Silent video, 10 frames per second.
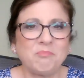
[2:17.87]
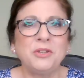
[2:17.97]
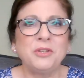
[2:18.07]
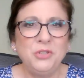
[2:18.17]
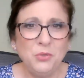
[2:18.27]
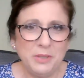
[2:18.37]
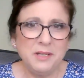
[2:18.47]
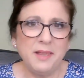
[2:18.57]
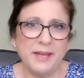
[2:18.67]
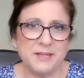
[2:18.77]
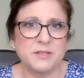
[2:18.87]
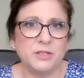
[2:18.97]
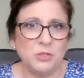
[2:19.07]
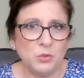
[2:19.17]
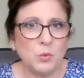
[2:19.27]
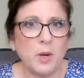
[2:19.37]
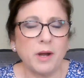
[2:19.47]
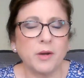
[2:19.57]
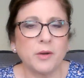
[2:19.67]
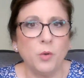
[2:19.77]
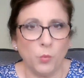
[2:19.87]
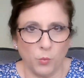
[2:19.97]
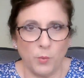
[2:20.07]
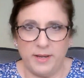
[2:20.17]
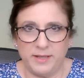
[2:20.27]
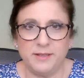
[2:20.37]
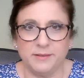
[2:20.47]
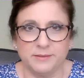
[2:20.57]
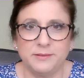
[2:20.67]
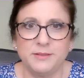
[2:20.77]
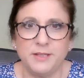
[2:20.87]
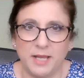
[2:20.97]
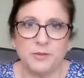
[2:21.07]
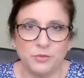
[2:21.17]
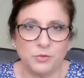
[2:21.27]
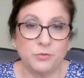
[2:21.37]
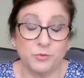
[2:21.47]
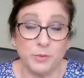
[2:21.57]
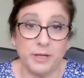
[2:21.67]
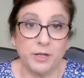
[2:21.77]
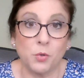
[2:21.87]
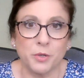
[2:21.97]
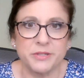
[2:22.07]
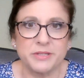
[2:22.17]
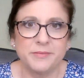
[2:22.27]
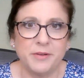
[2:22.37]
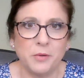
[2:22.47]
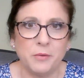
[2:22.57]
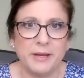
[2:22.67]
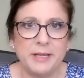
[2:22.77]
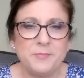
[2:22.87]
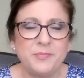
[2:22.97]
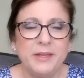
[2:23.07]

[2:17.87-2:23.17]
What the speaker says: you realize that you are ready to create a course. All right.